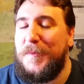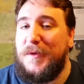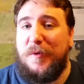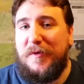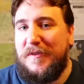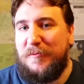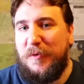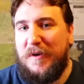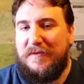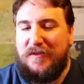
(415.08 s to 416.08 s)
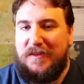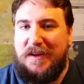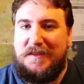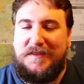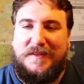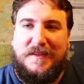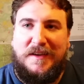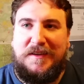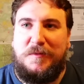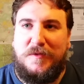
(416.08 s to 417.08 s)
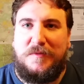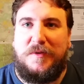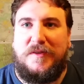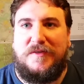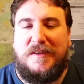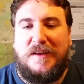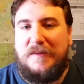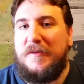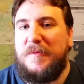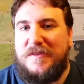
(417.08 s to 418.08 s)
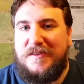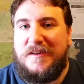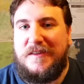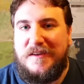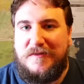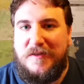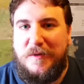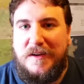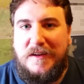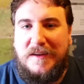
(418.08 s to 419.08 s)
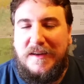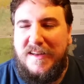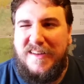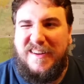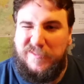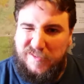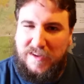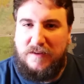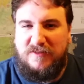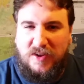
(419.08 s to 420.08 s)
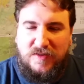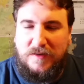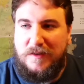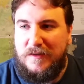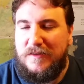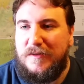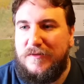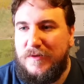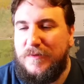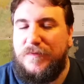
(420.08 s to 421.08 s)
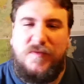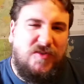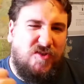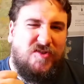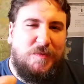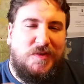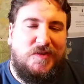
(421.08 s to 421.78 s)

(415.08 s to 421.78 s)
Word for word: The only reason we went for tennis in the end was because the knife had been sitting there for a while and it was kind of dusty and stuff, so just to be